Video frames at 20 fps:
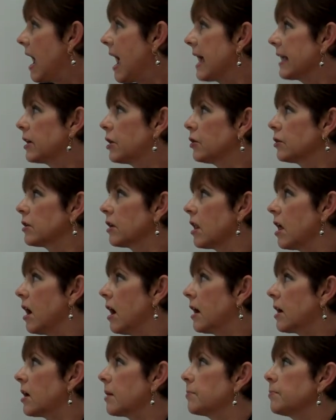And good
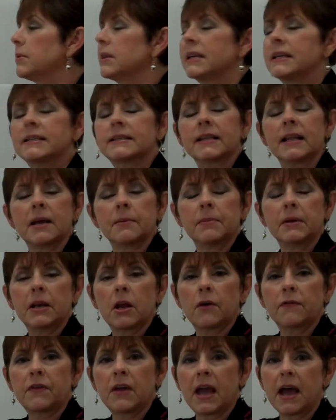luck. Please let me
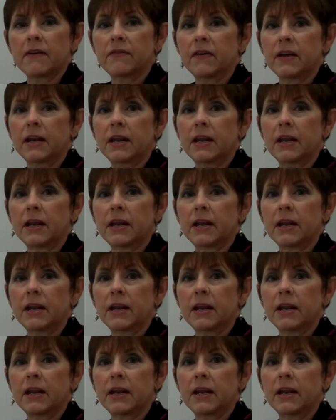know if you have